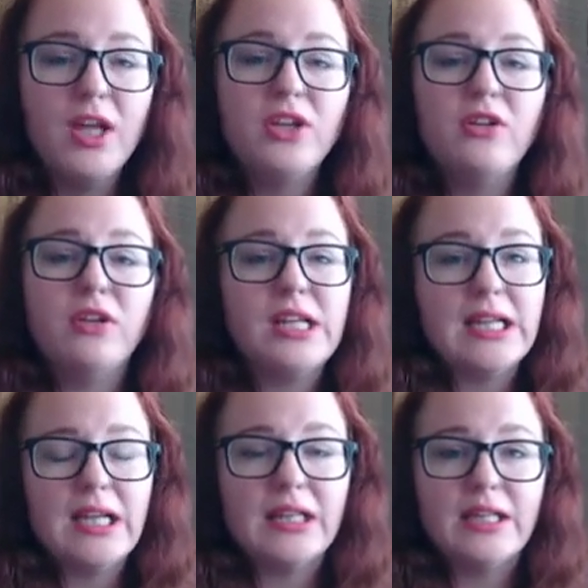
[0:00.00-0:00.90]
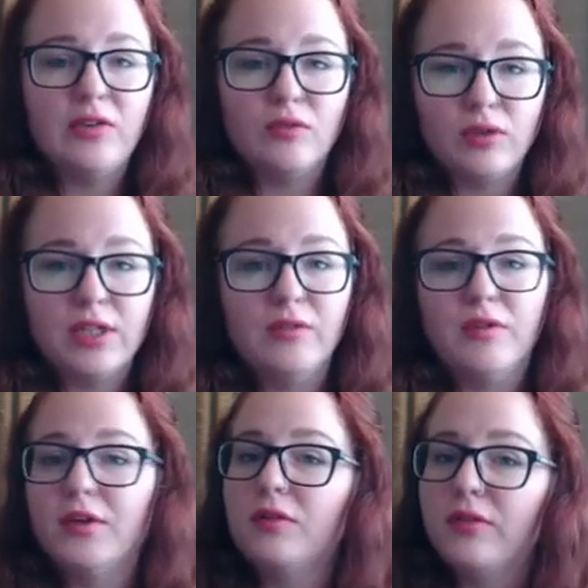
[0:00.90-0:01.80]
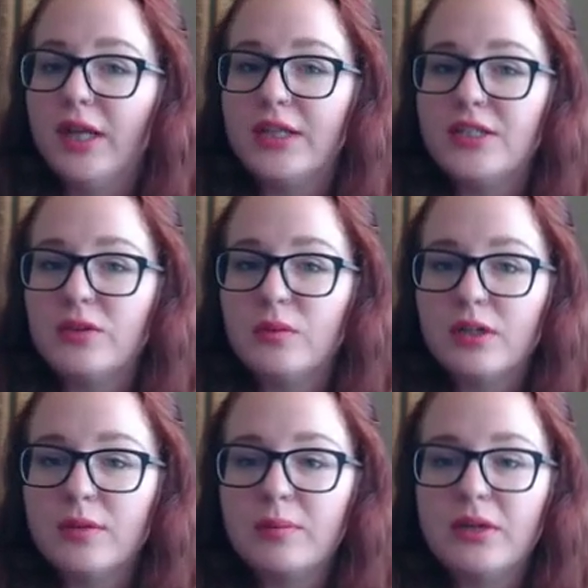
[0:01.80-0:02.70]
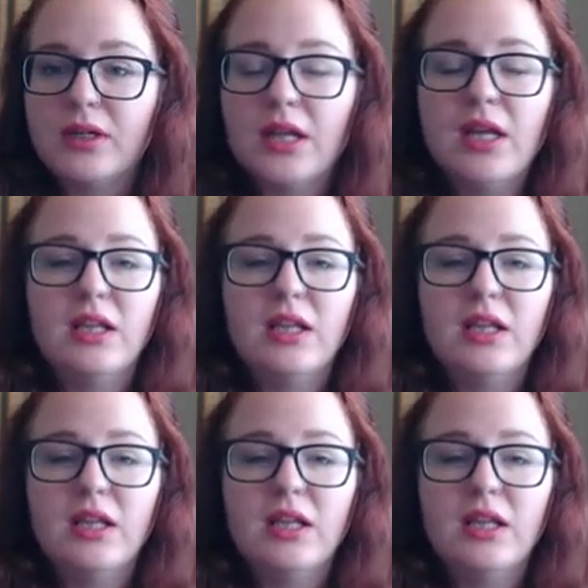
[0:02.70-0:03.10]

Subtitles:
you can get the free Funnel Fiesta workbook.